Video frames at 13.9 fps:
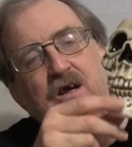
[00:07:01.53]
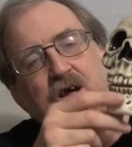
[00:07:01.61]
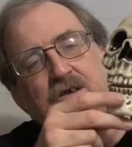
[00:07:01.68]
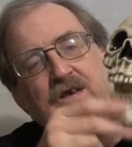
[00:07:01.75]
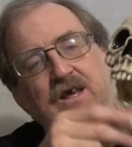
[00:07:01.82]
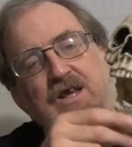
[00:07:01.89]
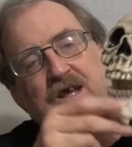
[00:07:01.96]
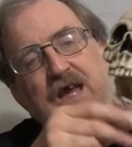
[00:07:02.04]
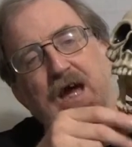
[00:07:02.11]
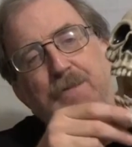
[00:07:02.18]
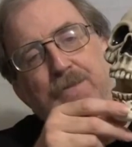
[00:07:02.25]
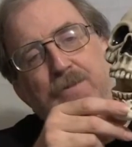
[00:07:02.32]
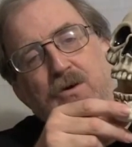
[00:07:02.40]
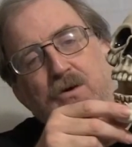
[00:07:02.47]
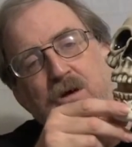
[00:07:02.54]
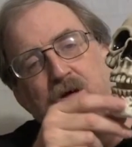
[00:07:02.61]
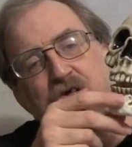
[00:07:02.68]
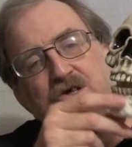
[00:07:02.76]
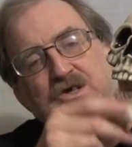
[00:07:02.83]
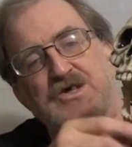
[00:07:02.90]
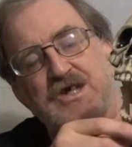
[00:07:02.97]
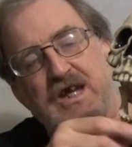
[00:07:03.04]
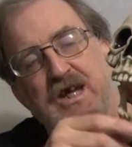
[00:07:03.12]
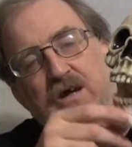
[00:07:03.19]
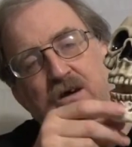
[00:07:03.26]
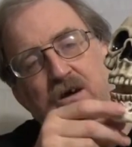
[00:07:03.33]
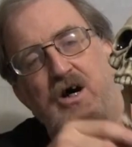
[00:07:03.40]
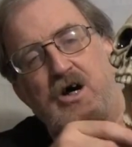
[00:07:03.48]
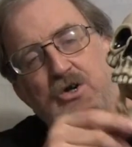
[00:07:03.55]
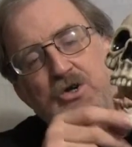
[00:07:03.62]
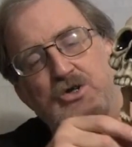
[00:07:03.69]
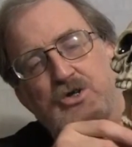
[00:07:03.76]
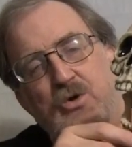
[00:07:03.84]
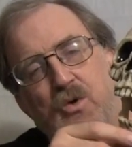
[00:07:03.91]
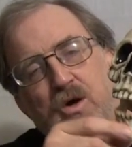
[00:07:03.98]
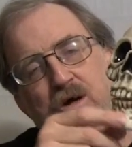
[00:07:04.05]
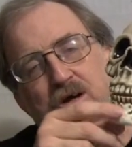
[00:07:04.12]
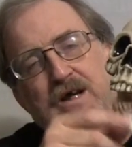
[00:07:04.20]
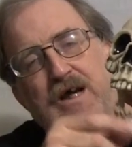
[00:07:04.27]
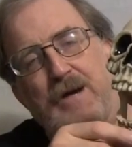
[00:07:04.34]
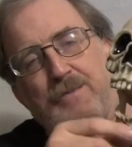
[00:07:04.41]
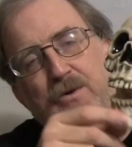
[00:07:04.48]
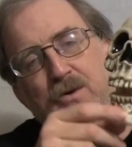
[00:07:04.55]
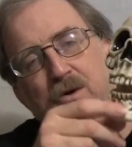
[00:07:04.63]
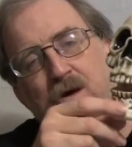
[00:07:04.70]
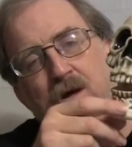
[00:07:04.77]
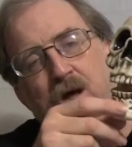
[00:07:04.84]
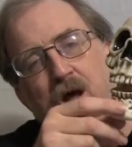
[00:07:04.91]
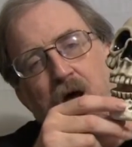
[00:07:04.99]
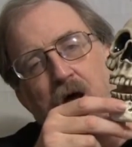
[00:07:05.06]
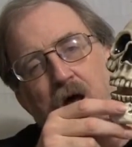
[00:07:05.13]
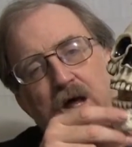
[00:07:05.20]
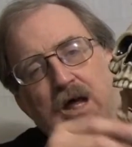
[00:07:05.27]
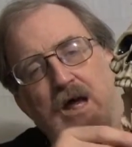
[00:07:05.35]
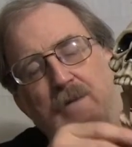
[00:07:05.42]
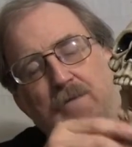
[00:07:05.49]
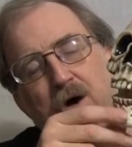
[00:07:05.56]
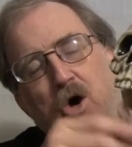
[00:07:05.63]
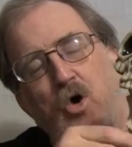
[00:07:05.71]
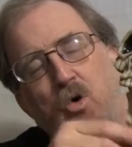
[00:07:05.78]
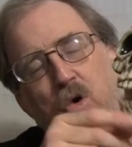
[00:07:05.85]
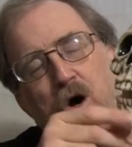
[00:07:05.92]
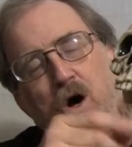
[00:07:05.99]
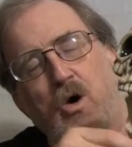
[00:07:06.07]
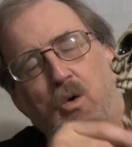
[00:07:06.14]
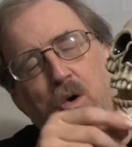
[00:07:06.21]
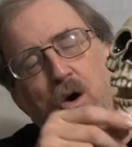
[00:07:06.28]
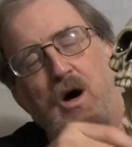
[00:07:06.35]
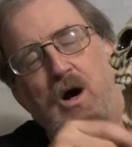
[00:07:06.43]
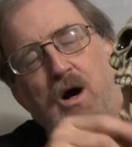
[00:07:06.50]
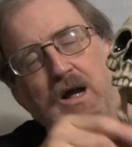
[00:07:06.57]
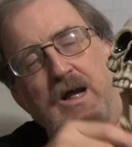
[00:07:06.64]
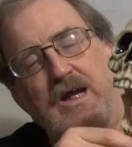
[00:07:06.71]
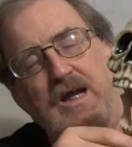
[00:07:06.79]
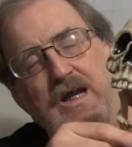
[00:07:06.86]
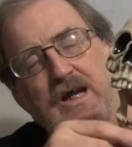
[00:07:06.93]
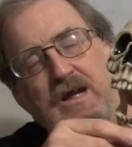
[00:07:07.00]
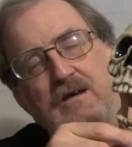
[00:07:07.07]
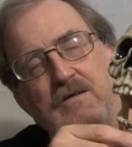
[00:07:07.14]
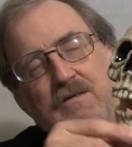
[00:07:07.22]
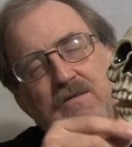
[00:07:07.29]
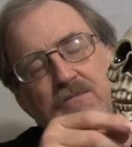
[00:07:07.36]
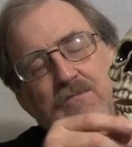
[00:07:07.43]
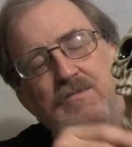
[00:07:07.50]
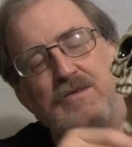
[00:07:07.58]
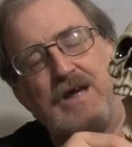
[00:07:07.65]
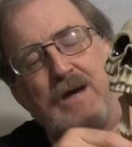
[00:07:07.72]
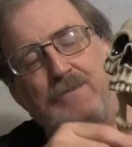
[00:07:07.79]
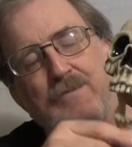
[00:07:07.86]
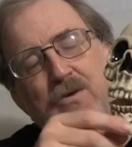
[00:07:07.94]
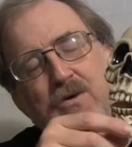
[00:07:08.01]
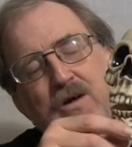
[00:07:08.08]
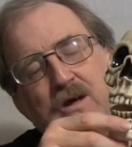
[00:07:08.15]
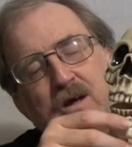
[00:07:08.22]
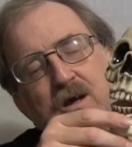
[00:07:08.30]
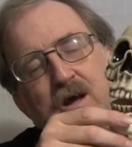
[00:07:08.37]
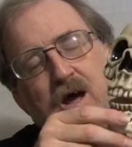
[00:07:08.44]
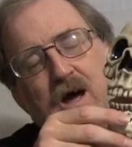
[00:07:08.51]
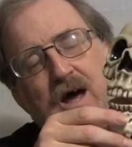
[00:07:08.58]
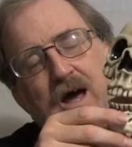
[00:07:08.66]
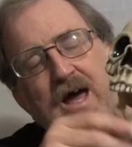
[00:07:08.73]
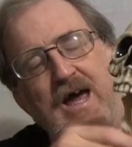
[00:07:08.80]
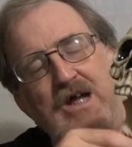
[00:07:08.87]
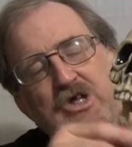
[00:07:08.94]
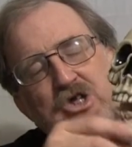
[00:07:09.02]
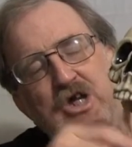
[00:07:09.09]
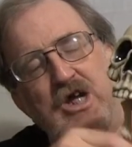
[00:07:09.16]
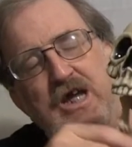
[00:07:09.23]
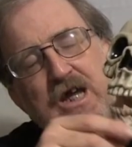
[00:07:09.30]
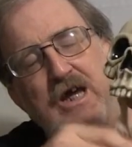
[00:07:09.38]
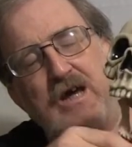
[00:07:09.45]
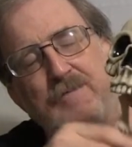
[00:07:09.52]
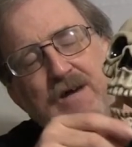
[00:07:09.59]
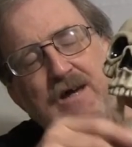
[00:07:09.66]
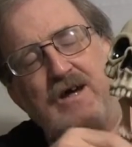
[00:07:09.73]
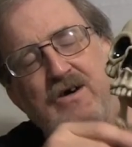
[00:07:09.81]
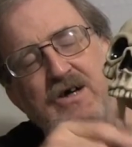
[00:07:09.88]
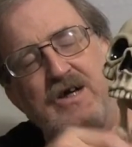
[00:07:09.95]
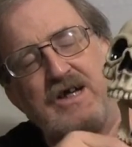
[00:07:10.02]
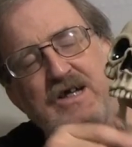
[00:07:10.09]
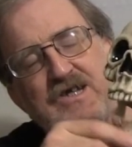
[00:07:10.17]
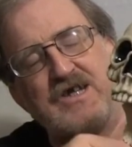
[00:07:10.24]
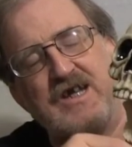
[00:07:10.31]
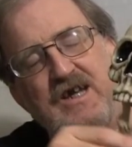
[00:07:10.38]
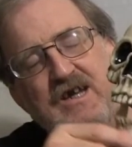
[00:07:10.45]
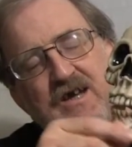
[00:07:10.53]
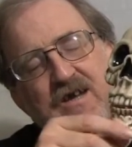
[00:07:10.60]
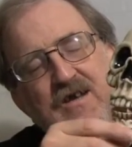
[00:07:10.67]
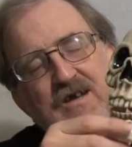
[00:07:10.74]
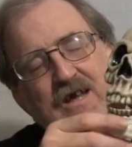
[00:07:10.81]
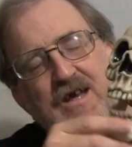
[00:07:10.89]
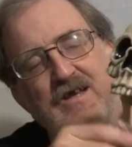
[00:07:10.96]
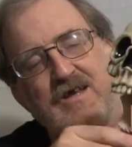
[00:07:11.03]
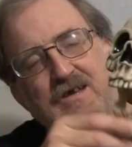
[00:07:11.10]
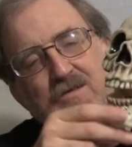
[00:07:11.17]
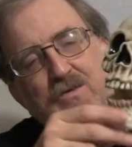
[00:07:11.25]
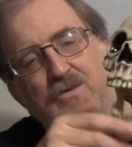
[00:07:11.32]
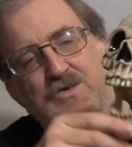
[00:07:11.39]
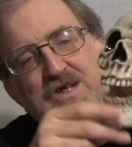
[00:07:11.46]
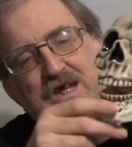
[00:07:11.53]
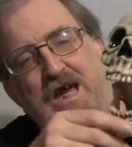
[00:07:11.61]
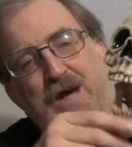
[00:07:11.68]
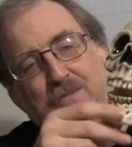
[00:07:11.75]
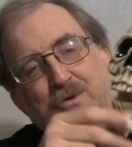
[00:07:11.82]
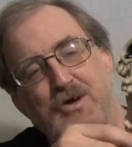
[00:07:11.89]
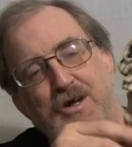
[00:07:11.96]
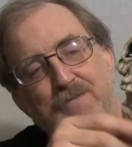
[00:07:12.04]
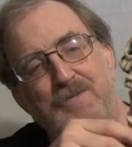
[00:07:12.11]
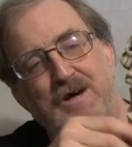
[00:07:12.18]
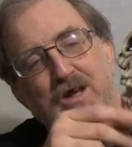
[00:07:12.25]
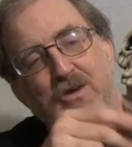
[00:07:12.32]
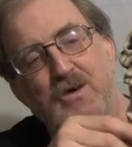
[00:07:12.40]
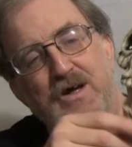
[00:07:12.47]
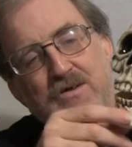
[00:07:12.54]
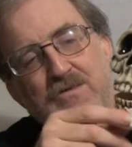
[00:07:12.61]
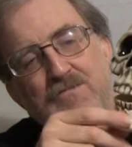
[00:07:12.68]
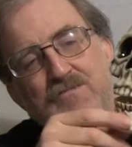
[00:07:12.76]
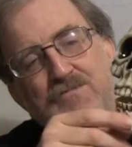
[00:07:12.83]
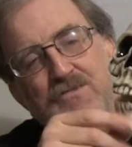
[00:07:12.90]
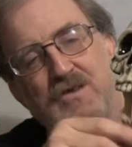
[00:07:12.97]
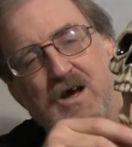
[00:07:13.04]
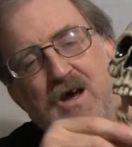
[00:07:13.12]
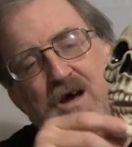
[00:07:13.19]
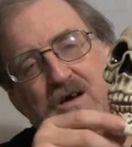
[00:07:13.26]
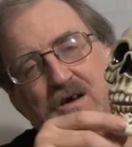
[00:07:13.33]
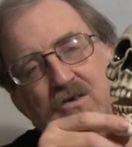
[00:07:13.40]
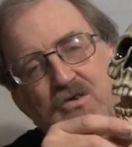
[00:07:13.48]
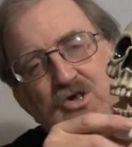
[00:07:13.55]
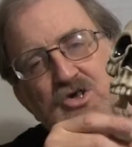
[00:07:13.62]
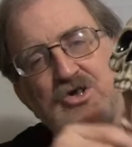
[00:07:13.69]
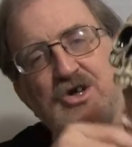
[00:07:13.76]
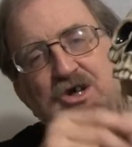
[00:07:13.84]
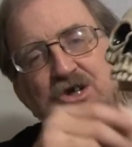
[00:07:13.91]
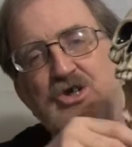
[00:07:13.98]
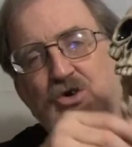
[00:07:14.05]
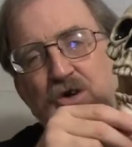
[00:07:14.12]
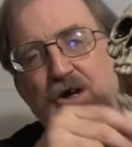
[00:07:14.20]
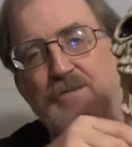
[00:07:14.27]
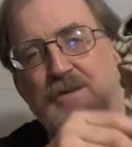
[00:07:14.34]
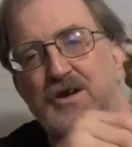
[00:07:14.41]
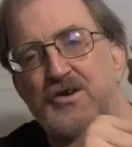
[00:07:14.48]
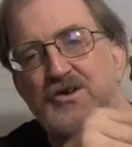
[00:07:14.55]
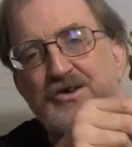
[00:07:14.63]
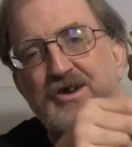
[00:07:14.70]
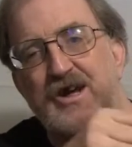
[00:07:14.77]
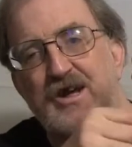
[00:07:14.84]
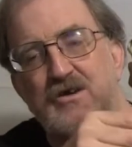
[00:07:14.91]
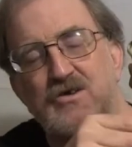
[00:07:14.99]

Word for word: then the capital C underscore capital M O O R E capital uh, H A M L E T. That it was a capital M, by the way. Uh, just look at the screen and it'll tell you